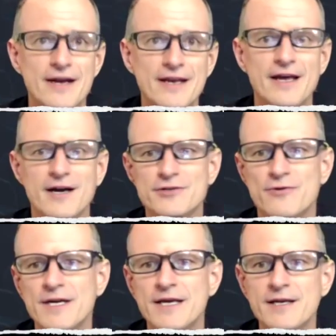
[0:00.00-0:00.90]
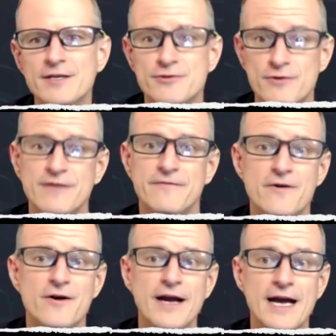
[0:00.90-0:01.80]
in our
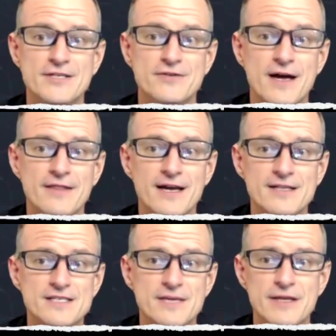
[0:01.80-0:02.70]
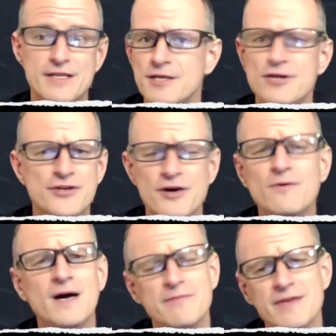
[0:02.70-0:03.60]
2024 Agile Online Summit that you don't
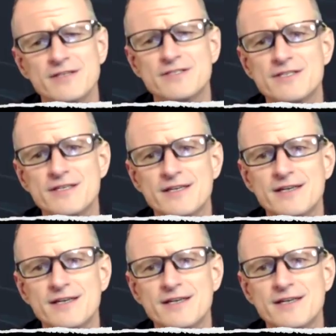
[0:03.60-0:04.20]
want to miss.